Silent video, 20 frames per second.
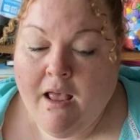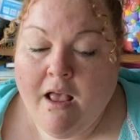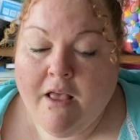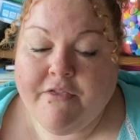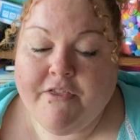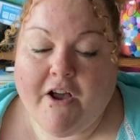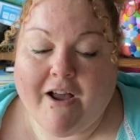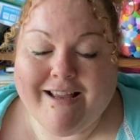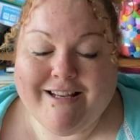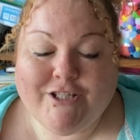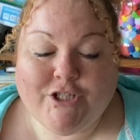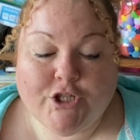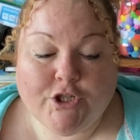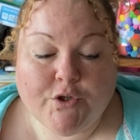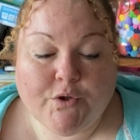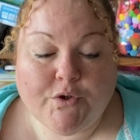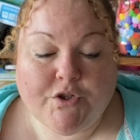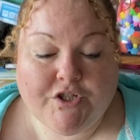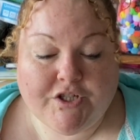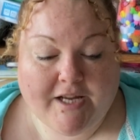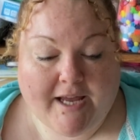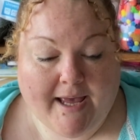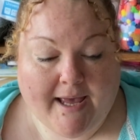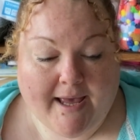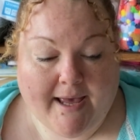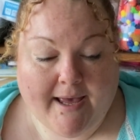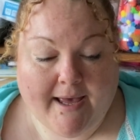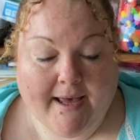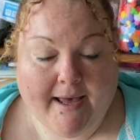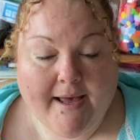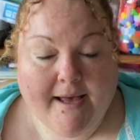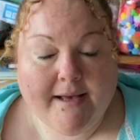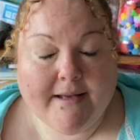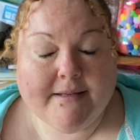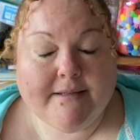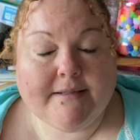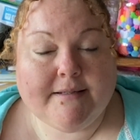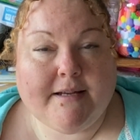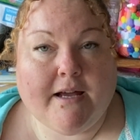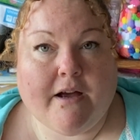I do share
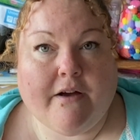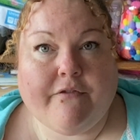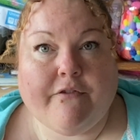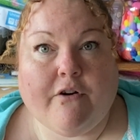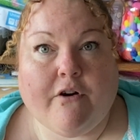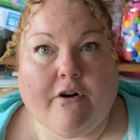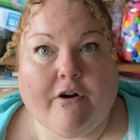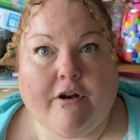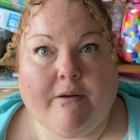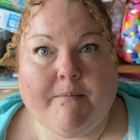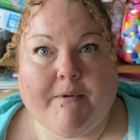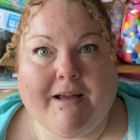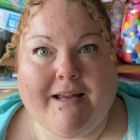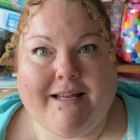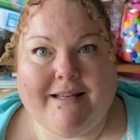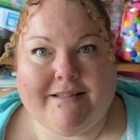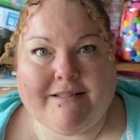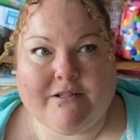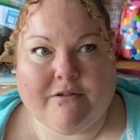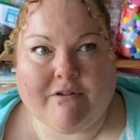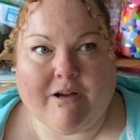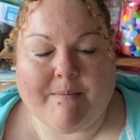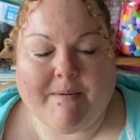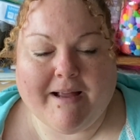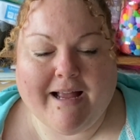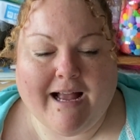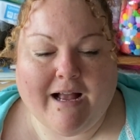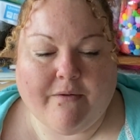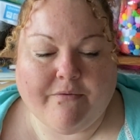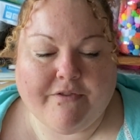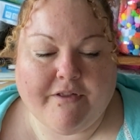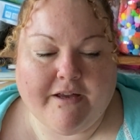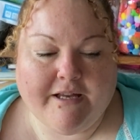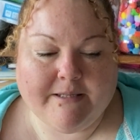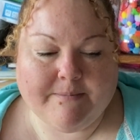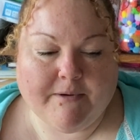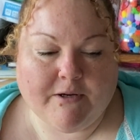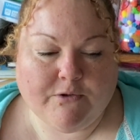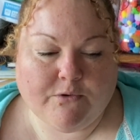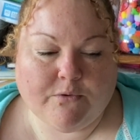stuff on my Instagram account that
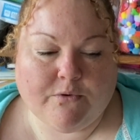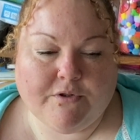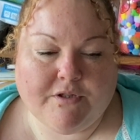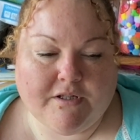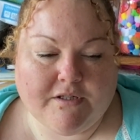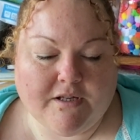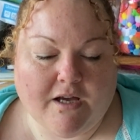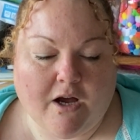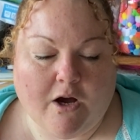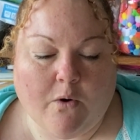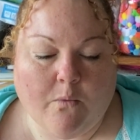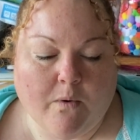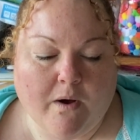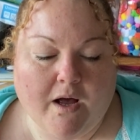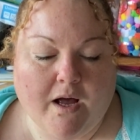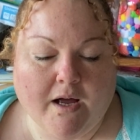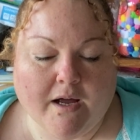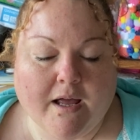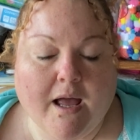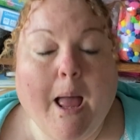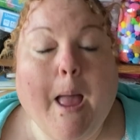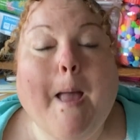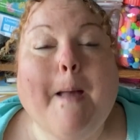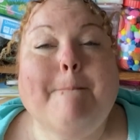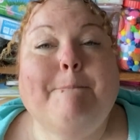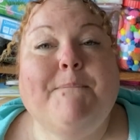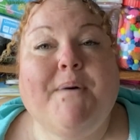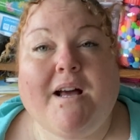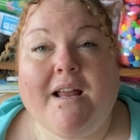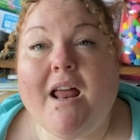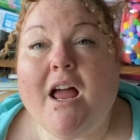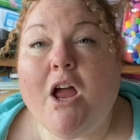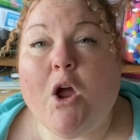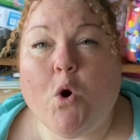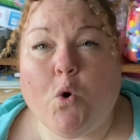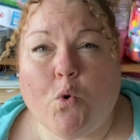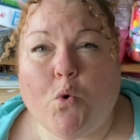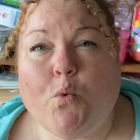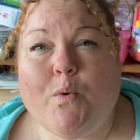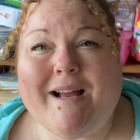is my daughter's artwork, but I
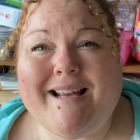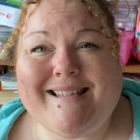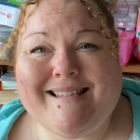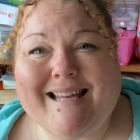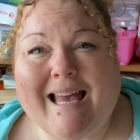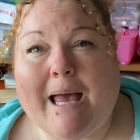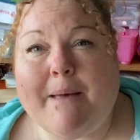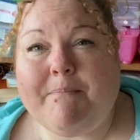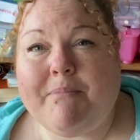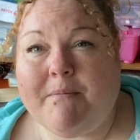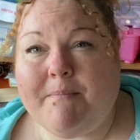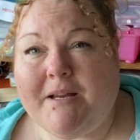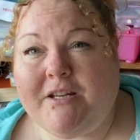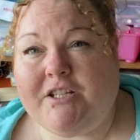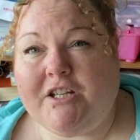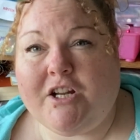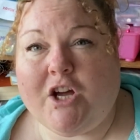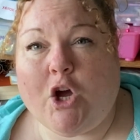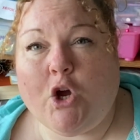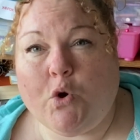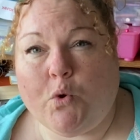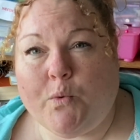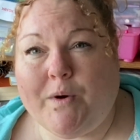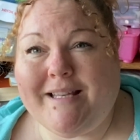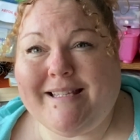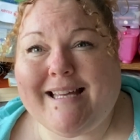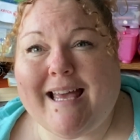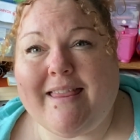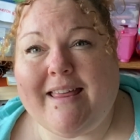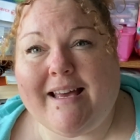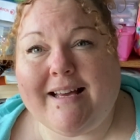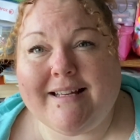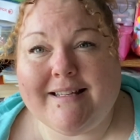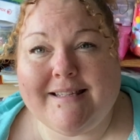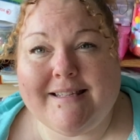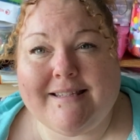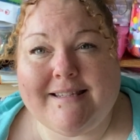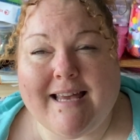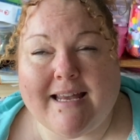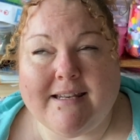always get permission, I always get their
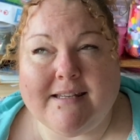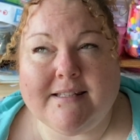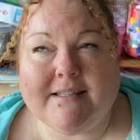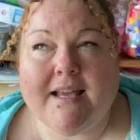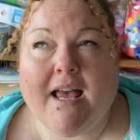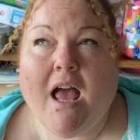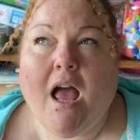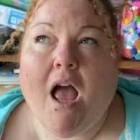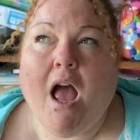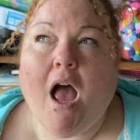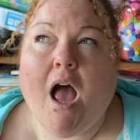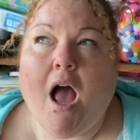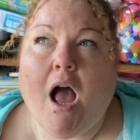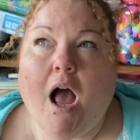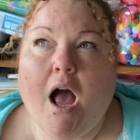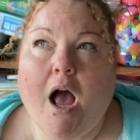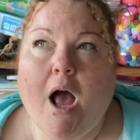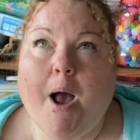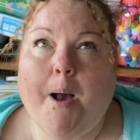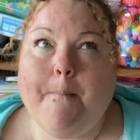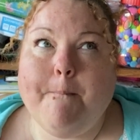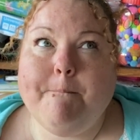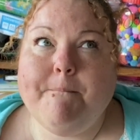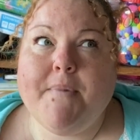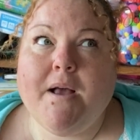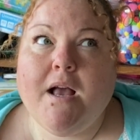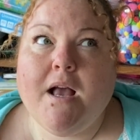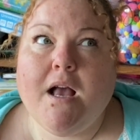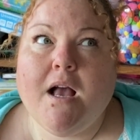consent. I'm